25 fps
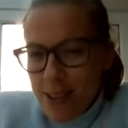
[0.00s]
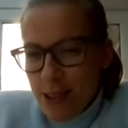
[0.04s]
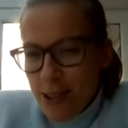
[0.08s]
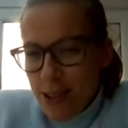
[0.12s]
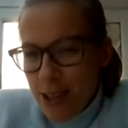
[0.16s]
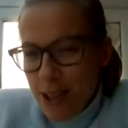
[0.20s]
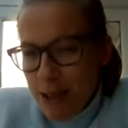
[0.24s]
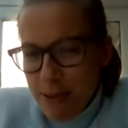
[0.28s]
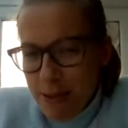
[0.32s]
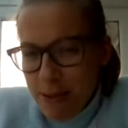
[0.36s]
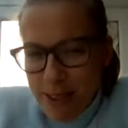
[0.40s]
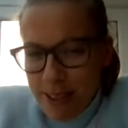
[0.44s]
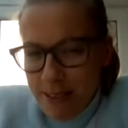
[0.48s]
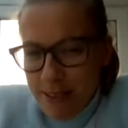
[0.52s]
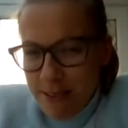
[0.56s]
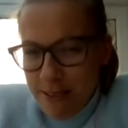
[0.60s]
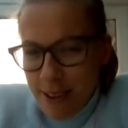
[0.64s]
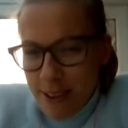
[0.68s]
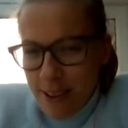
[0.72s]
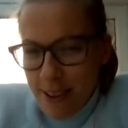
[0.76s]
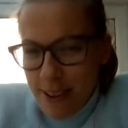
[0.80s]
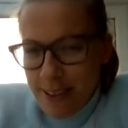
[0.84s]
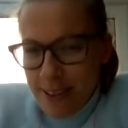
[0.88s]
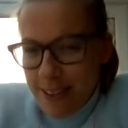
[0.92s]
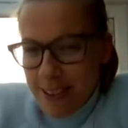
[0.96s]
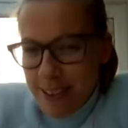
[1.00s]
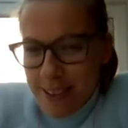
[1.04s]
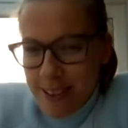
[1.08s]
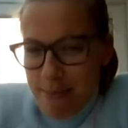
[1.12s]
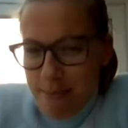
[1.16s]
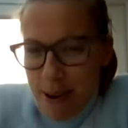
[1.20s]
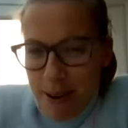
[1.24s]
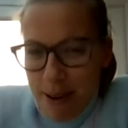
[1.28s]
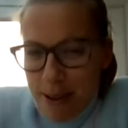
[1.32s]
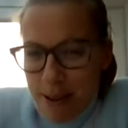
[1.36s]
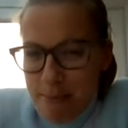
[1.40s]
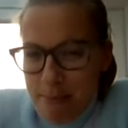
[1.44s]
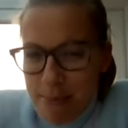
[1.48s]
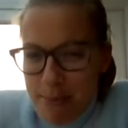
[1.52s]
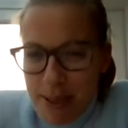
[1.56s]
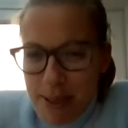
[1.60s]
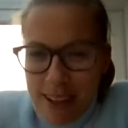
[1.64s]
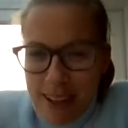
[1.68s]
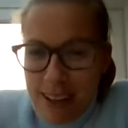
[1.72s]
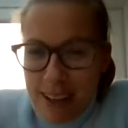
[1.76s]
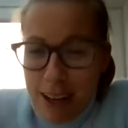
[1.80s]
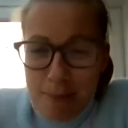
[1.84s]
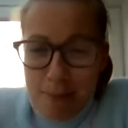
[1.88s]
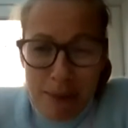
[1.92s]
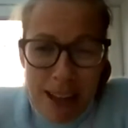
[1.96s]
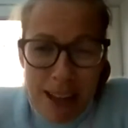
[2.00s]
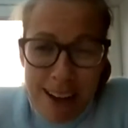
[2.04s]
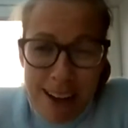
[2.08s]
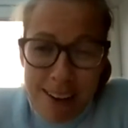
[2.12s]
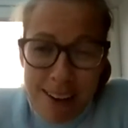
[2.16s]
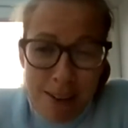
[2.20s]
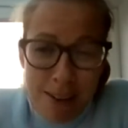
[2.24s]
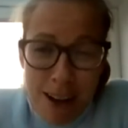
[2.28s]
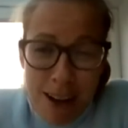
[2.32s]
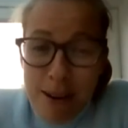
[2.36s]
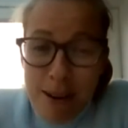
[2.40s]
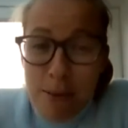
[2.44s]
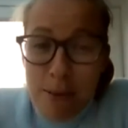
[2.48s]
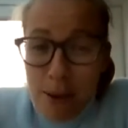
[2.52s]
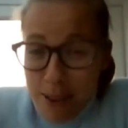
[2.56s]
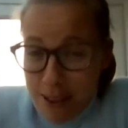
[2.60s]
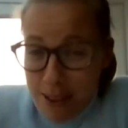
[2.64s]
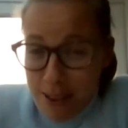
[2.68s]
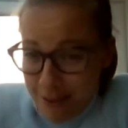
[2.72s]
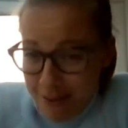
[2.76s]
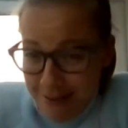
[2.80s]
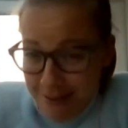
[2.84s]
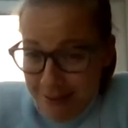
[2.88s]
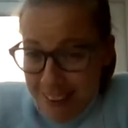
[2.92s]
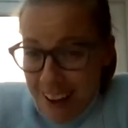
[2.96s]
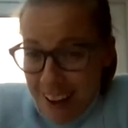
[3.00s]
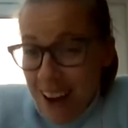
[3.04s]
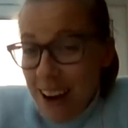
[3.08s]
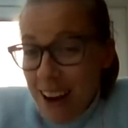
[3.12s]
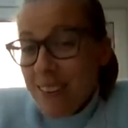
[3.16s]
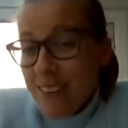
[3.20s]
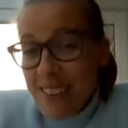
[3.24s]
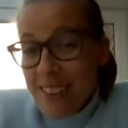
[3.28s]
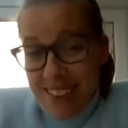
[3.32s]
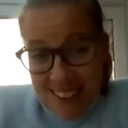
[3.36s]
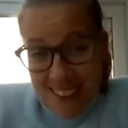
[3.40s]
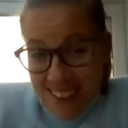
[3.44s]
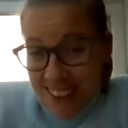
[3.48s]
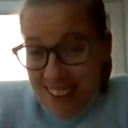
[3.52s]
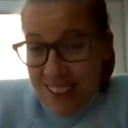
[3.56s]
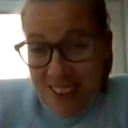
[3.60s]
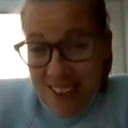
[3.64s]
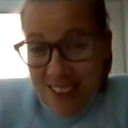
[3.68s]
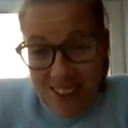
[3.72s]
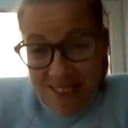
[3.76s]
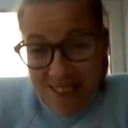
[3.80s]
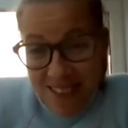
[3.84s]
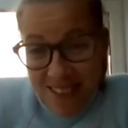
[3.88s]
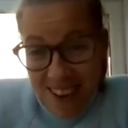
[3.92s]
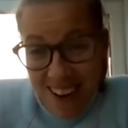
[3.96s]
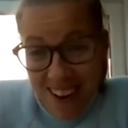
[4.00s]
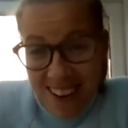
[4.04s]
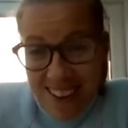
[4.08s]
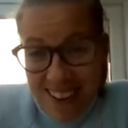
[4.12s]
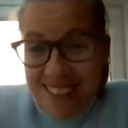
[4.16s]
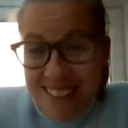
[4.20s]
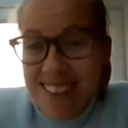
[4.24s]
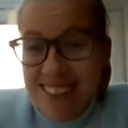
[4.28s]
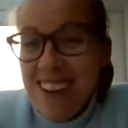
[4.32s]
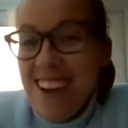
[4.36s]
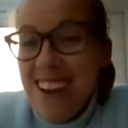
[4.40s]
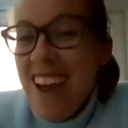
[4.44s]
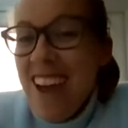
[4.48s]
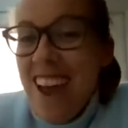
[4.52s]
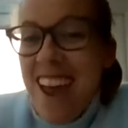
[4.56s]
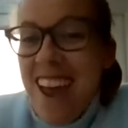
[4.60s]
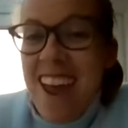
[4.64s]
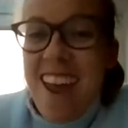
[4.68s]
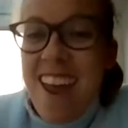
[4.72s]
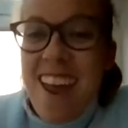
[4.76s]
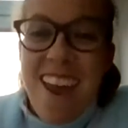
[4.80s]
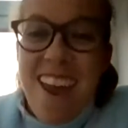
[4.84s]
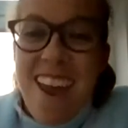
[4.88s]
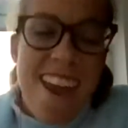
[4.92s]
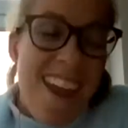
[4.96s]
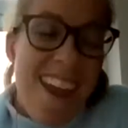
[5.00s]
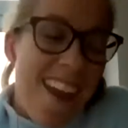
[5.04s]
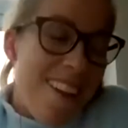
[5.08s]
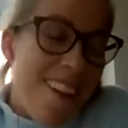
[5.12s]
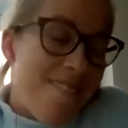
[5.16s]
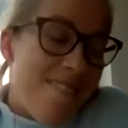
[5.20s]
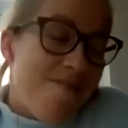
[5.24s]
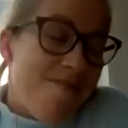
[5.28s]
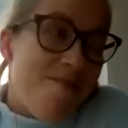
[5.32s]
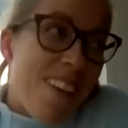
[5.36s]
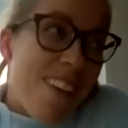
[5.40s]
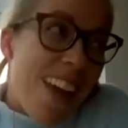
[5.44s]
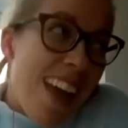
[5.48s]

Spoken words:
Johnny was the first Paralympian, and I'm like, no, I was on the show first. I